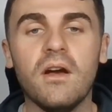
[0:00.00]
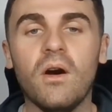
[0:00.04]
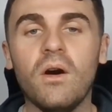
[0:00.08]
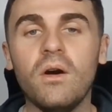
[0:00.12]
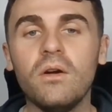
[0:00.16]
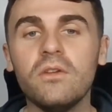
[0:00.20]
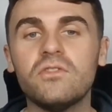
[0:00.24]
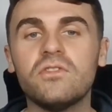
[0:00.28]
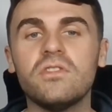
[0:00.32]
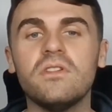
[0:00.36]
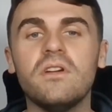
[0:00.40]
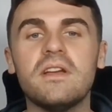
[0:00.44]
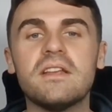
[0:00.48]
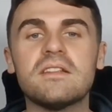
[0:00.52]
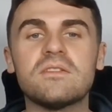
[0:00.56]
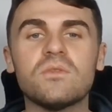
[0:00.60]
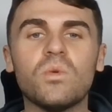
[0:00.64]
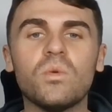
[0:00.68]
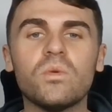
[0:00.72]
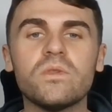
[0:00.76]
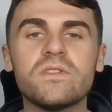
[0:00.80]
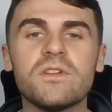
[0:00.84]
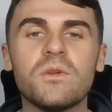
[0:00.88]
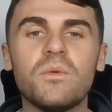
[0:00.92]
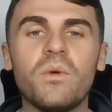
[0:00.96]
Archer is
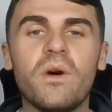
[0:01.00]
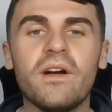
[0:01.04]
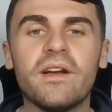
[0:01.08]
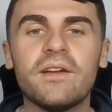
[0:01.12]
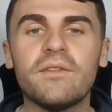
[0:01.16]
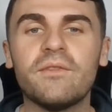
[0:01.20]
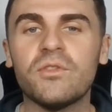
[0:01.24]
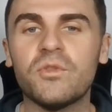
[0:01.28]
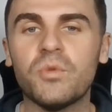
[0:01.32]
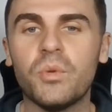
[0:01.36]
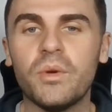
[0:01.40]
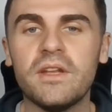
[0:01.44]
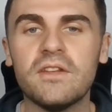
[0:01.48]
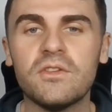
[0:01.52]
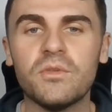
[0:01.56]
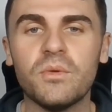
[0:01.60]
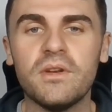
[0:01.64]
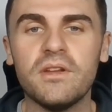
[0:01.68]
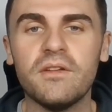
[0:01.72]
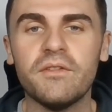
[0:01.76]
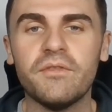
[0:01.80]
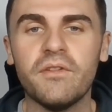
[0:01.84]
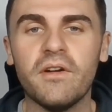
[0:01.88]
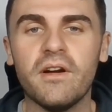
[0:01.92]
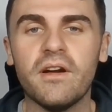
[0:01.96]
also eyeing for
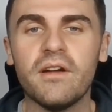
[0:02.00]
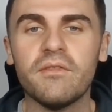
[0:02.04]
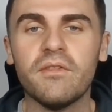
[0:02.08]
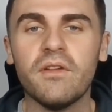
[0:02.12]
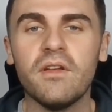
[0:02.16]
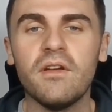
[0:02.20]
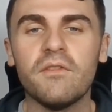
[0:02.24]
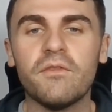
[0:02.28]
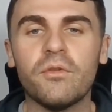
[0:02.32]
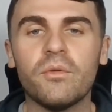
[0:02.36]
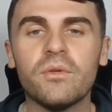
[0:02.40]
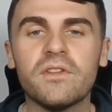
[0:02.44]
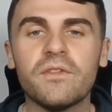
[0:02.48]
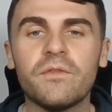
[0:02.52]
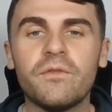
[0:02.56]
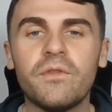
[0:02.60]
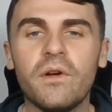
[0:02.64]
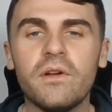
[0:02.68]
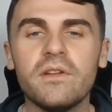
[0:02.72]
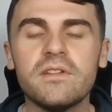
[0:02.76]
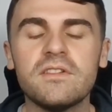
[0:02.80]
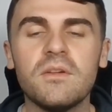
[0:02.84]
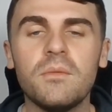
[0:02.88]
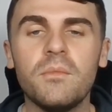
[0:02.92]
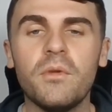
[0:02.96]
2025 for its
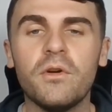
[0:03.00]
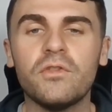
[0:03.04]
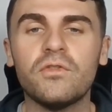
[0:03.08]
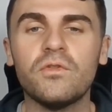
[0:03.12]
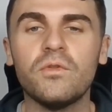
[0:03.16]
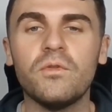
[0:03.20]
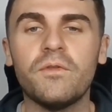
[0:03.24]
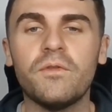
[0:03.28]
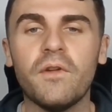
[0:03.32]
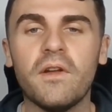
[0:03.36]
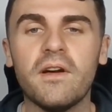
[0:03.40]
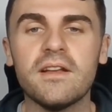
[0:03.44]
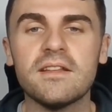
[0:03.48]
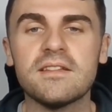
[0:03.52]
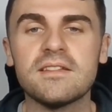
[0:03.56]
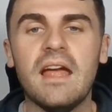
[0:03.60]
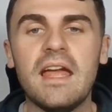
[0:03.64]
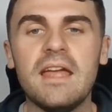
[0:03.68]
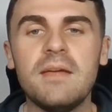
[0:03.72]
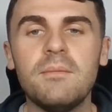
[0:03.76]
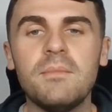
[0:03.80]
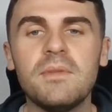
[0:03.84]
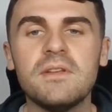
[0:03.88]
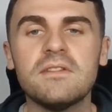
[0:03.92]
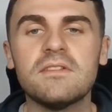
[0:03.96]
first commercial flights,
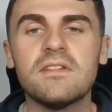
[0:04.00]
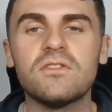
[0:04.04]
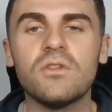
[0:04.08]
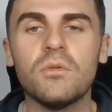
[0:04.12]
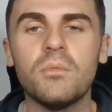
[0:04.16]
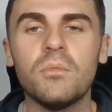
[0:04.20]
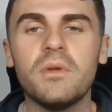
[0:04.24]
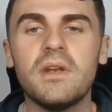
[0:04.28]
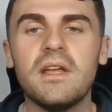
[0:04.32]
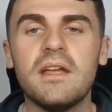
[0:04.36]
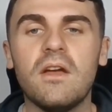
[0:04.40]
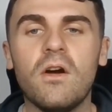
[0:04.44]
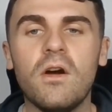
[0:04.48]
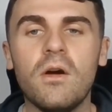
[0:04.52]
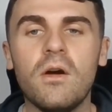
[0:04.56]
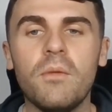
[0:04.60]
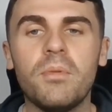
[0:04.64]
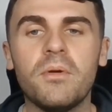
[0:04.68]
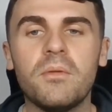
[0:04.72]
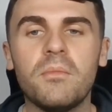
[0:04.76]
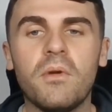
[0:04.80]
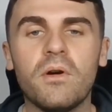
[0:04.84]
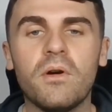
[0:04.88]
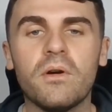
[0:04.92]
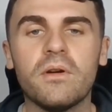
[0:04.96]
aiming to dominate
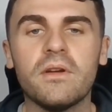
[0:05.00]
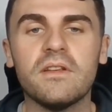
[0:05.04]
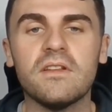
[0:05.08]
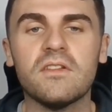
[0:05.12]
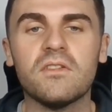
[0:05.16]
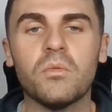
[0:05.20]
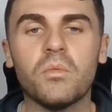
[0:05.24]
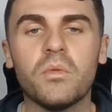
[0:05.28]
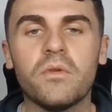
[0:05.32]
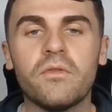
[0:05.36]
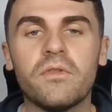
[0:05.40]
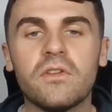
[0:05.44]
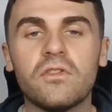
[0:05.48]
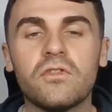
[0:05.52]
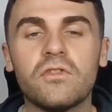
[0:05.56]
urban markets with its